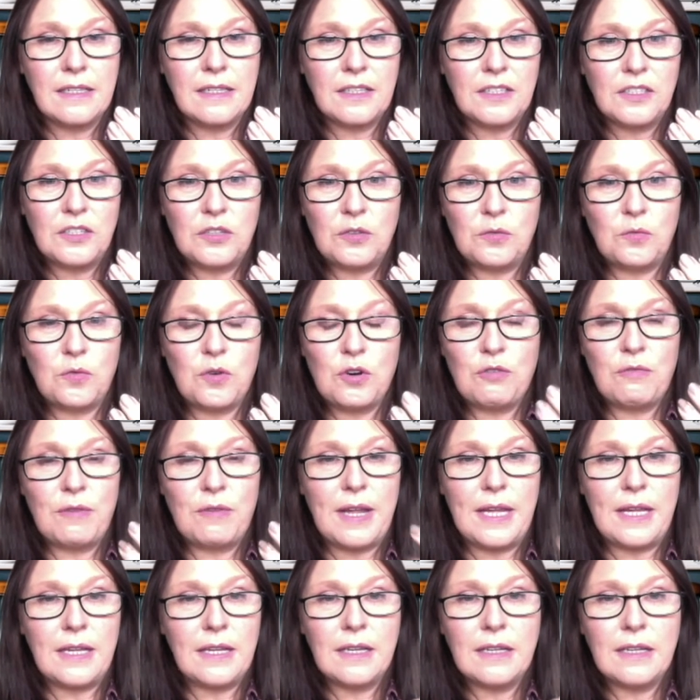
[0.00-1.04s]
the
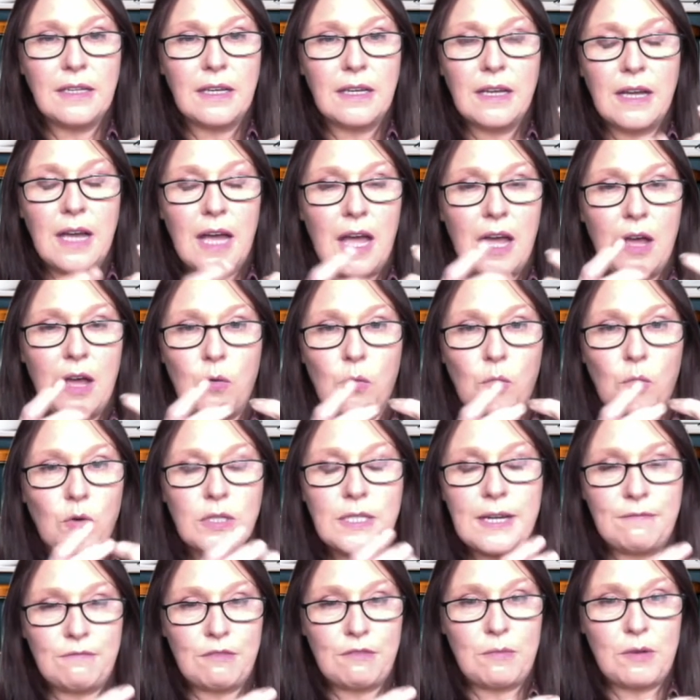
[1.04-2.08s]
worry,
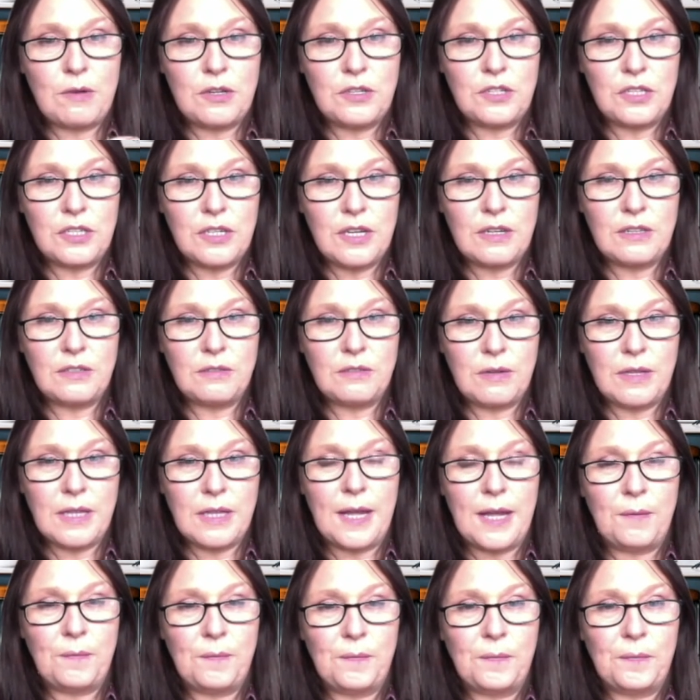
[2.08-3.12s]
whatever emotion goes with
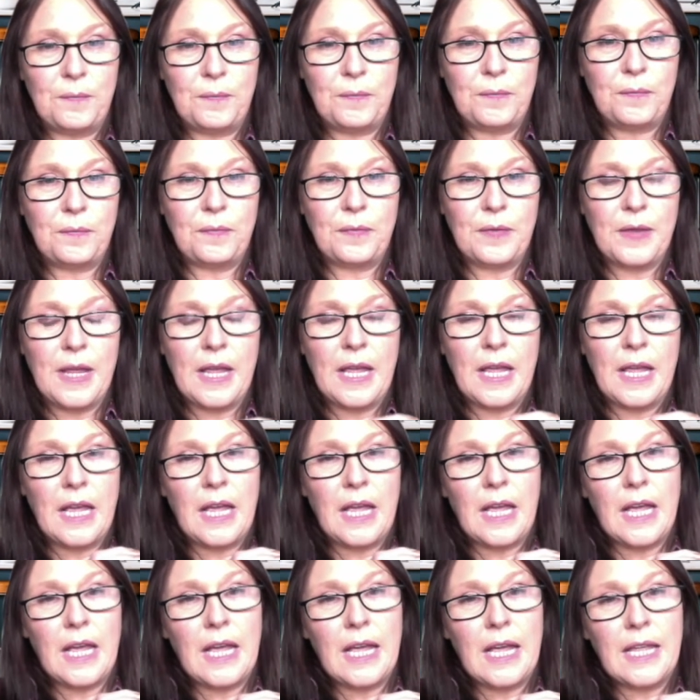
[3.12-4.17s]
it,
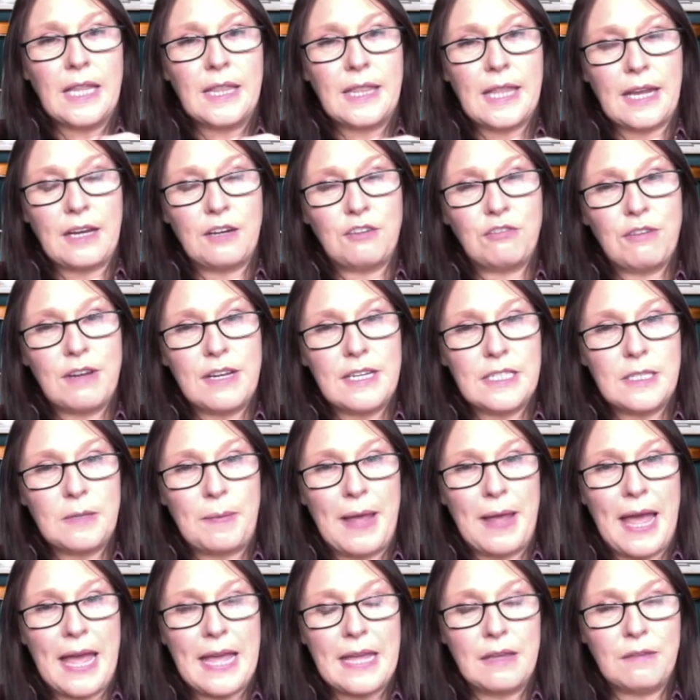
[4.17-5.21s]
then creates a
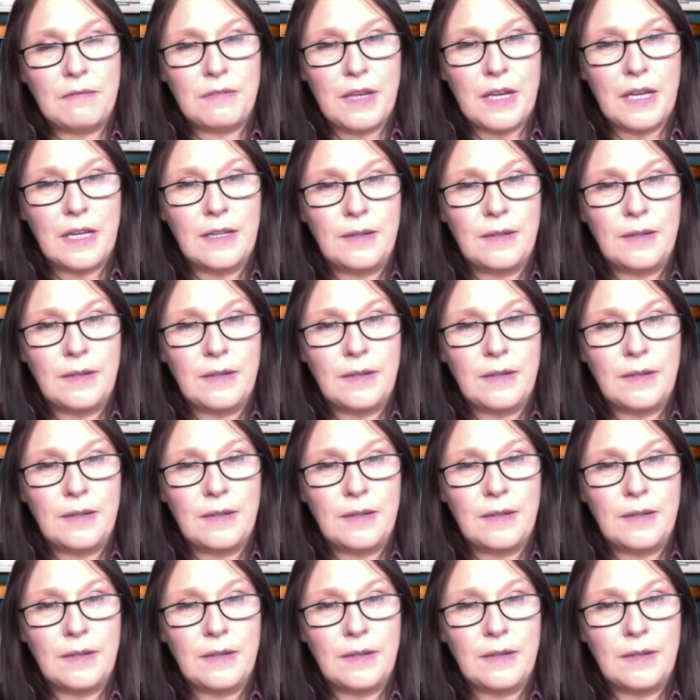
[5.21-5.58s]
behaviour.